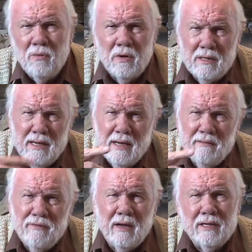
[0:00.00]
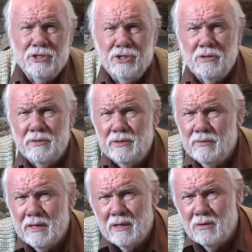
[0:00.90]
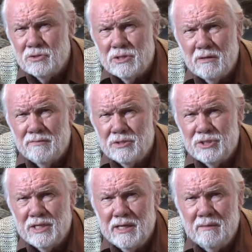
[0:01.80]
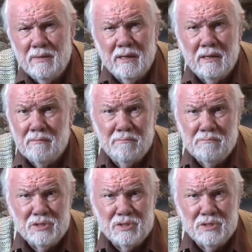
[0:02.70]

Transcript: we're identifying children who had low self-esteem in a